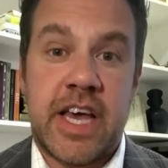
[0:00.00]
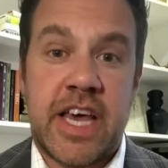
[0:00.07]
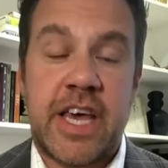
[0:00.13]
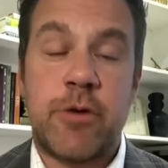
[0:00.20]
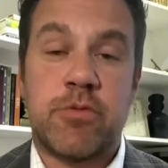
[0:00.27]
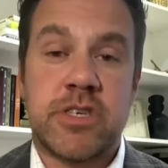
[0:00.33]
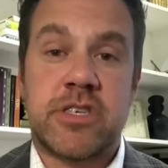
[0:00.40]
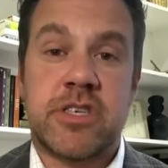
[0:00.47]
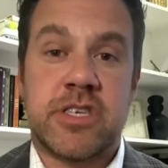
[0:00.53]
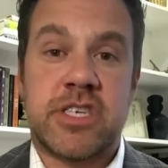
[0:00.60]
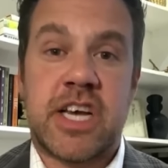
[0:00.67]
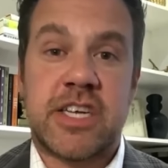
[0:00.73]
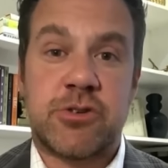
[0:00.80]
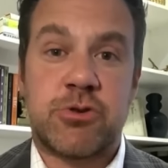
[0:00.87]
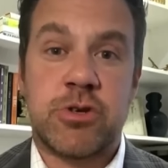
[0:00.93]
he was the
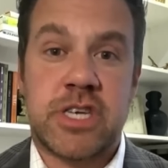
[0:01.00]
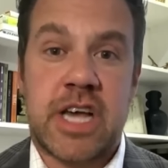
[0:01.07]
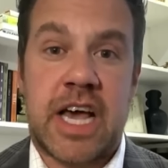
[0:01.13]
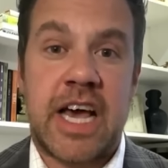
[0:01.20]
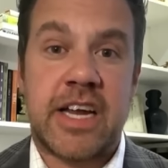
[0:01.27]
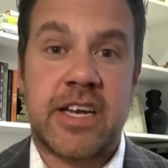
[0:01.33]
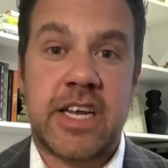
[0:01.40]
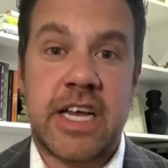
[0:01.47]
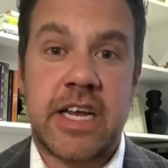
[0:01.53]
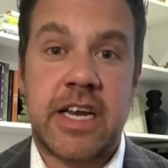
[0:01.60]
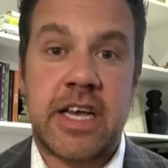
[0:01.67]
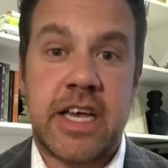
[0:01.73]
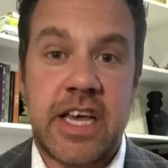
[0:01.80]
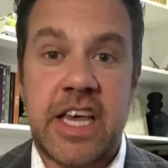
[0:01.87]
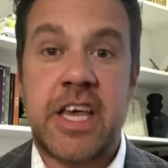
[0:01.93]
center's candidate.
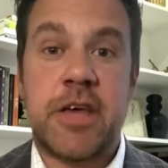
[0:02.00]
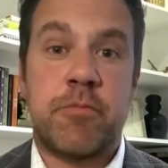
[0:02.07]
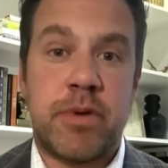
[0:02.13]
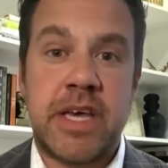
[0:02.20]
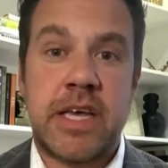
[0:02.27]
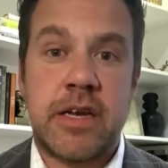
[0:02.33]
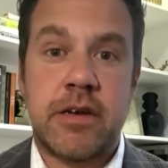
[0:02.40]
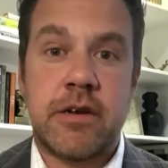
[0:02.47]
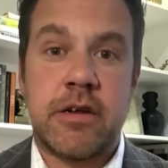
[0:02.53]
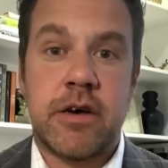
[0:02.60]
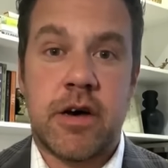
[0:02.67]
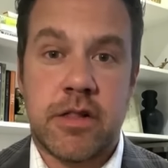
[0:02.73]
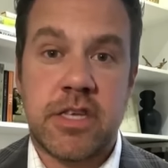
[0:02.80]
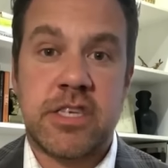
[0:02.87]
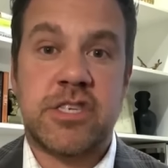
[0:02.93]
He beat
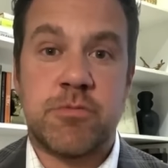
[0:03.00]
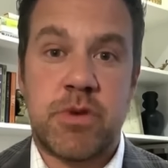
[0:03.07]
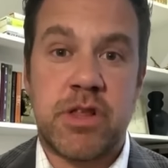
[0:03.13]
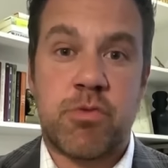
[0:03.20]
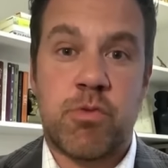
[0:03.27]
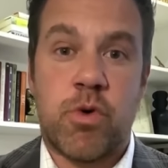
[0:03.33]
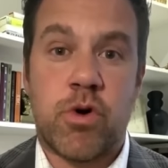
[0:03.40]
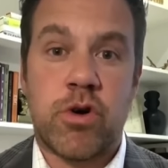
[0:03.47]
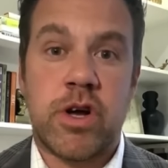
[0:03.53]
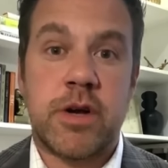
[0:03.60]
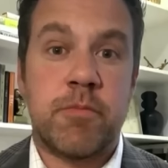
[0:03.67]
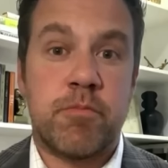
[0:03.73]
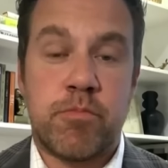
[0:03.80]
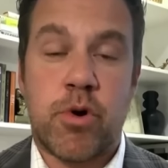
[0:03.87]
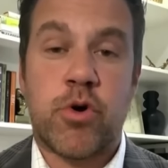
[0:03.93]
Elizabeth
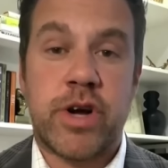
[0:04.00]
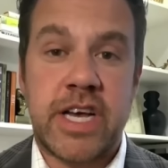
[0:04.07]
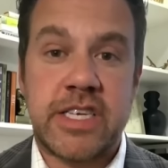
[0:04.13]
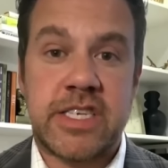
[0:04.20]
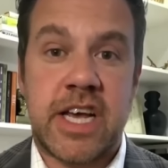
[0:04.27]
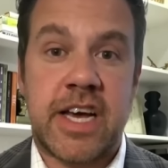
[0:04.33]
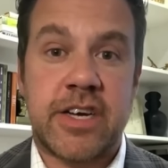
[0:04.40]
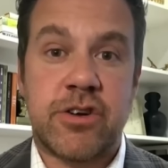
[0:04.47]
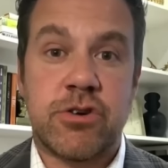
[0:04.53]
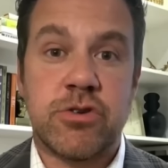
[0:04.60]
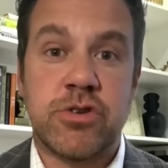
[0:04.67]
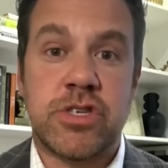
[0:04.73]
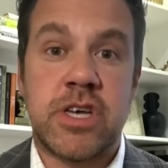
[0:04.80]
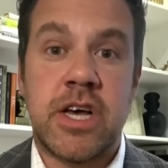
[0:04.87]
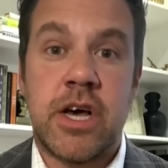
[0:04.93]
Warren, Bernie
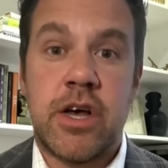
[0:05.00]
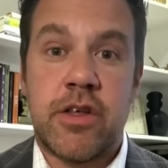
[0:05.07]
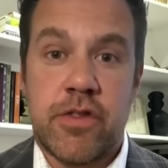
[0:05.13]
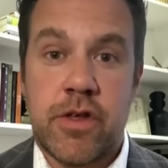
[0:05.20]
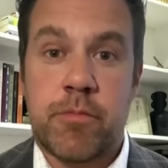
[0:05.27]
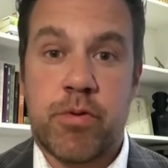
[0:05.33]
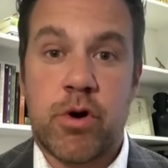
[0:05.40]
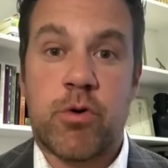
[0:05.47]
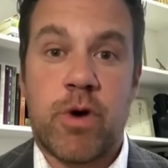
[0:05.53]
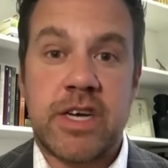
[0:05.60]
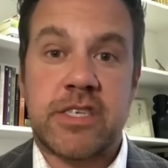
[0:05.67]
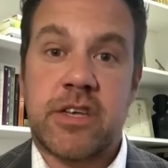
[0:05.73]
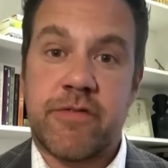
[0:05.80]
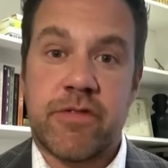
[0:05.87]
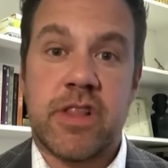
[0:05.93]
Sanders, the
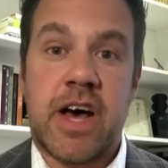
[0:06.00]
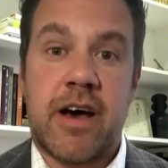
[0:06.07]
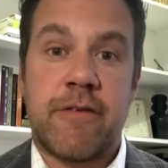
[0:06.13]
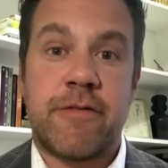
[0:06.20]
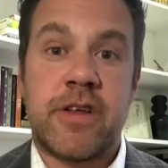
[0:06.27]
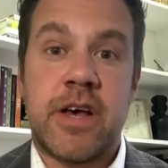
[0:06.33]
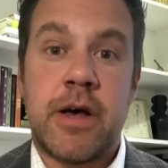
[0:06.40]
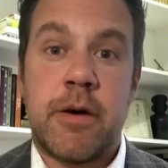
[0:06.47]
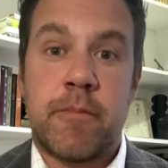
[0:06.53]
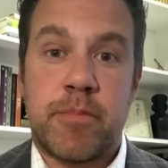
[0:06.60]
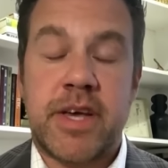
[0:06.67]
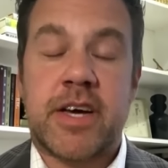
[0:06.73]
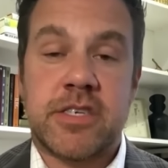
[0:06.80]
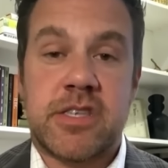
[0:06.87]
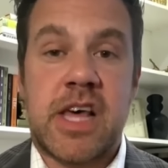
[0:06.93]
progressive left,
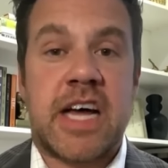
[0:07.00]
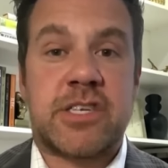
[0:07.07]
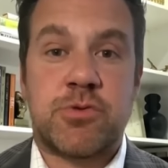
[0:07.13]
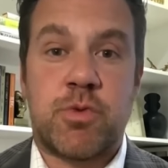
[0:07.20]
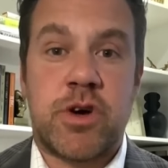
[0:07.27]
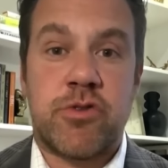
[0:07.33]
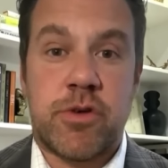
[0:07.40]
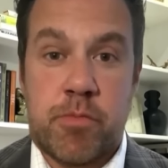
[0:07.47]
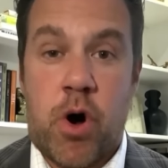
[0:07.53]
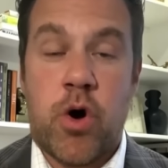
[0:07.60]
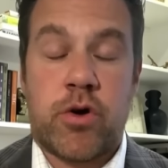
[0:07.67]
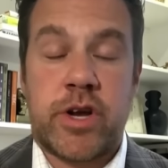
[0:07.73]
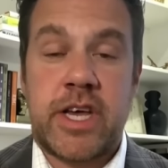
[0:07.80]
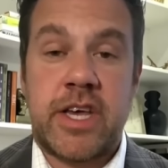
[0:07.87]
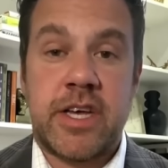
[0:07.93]
because that's where the
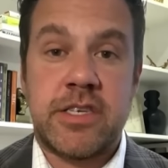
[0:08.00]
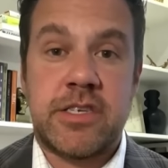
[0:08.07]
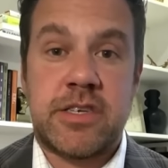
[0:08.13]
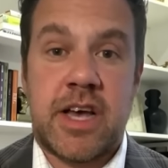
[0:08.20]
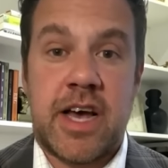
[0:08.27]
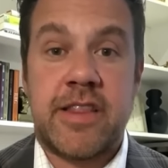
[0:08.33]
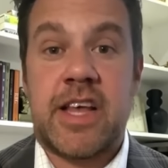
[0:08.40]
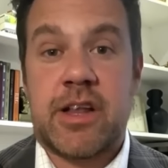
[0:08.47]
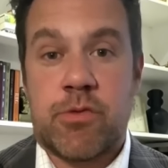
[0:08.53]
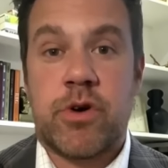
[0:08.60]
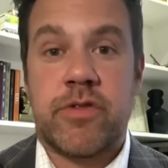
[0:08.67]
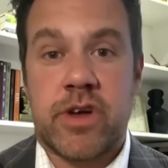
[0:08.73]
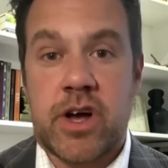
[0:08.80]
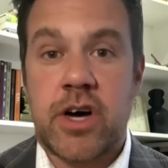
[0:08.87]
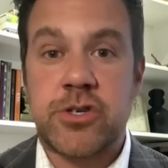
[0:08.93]
party is and that's where the
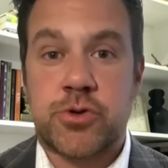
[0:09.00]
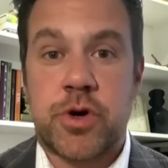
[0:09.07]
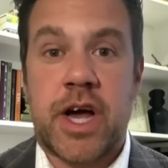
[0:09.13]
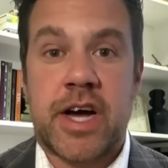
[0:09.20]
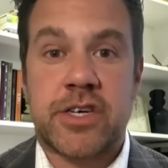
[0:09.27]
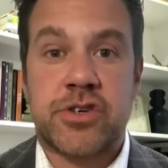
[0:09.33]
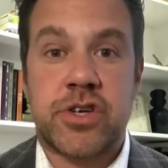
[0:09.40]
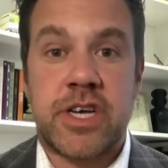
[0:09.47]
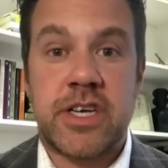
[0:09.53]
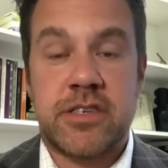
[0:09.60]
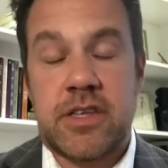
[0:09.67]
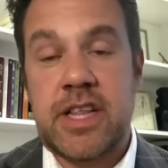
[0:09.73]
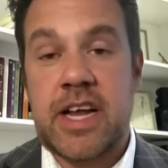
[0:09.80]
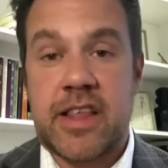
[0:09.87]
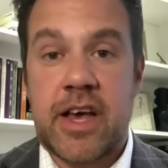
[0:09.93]
country actually is. And
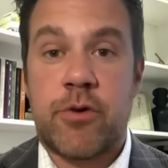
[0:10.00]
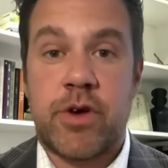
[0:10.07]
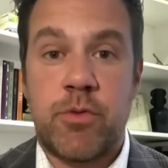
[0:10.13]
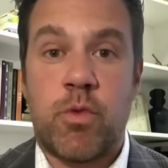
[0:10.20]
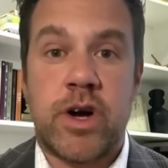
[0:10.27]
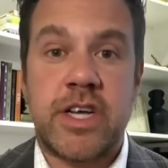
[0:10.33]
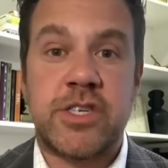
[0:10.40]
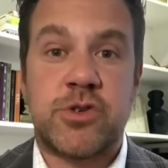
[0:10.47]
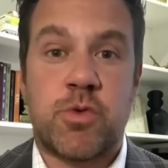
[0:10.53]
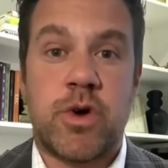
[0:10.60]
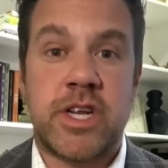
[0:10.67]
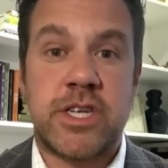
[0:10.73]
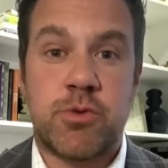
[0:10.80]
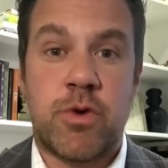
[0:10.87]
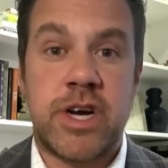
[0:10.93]
that's how he won in
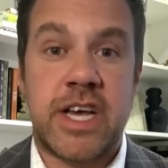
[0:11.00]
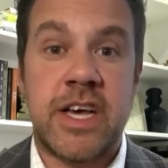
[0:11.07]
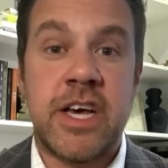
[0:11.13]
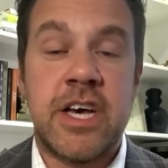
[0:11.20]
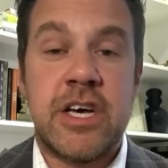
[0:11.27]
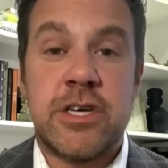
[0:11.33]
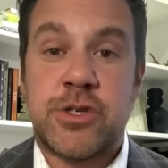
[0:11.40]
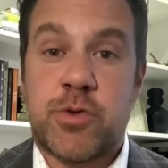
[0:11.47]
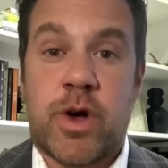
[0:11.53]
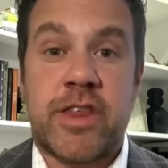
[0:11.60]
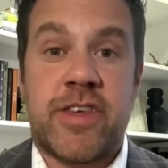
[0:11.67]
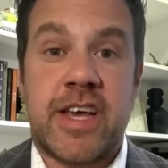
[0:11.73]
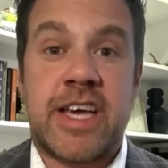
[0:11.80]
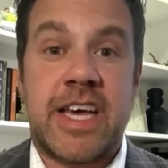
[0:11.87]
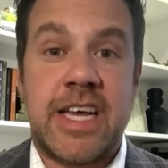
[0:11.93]
2020. So I
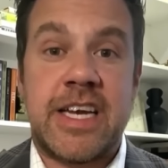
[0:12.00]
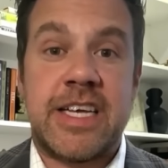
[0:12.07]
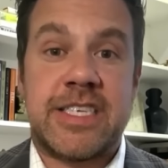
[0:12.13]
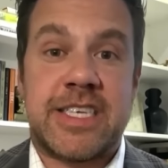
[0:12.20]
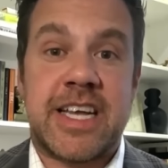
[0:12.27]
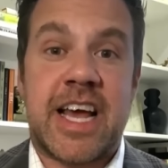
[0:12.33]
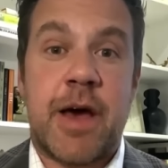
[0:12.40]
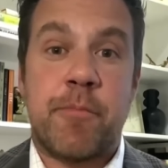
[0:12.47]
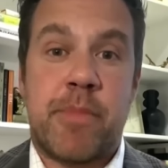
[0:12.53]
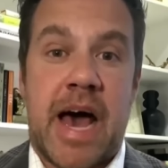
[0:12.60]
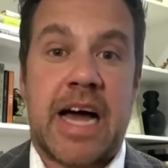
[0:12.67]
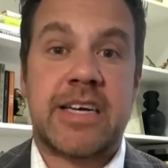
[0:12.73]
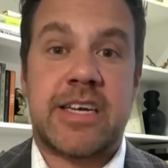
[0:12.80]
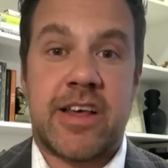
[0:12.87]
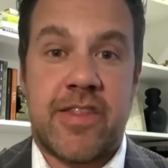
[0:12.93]
think he needs to get
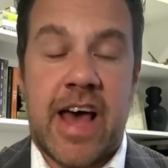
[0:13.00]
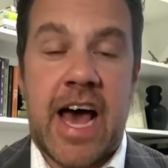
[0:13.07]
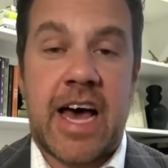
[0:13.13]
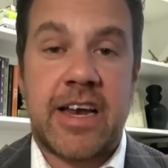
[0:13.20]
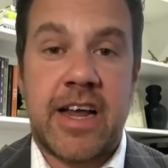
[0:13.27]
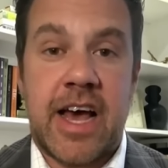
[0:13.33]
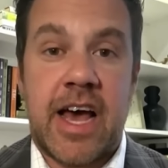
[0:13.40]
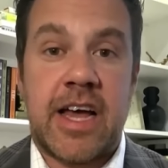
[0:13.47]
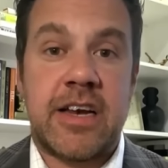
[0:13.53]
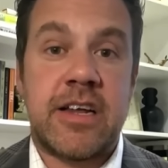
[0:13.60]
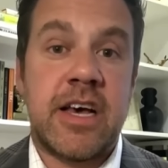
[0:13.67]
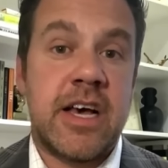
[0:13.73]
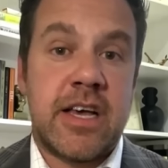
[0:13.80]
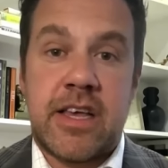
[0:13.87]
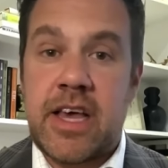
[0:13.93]
back to that. And
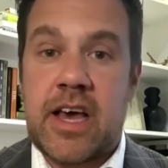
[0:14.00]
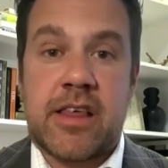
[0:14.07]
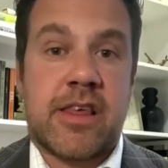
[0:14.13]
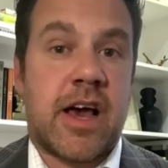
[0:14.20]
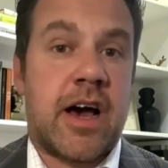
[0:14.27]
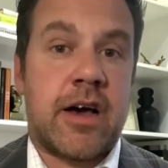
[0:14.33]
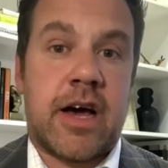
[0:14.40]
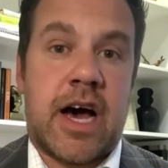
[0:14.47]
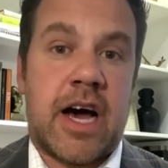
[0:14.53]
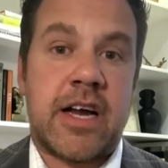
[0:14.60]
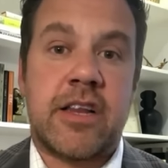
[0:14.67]
yes, I, would